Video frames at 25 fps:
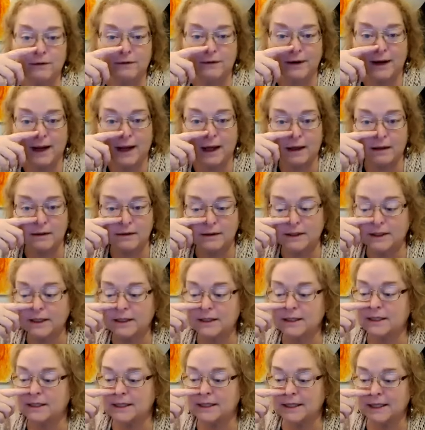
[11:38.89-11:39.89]
around,
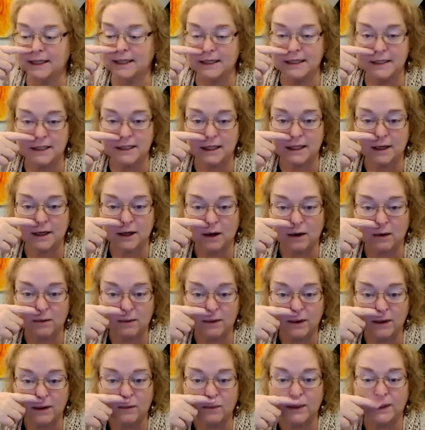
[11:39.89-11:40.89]
get the dancing
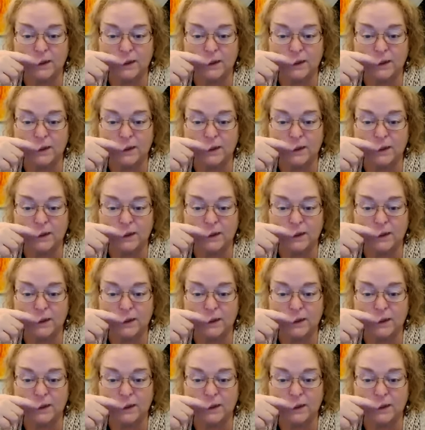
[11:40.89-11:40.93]
going.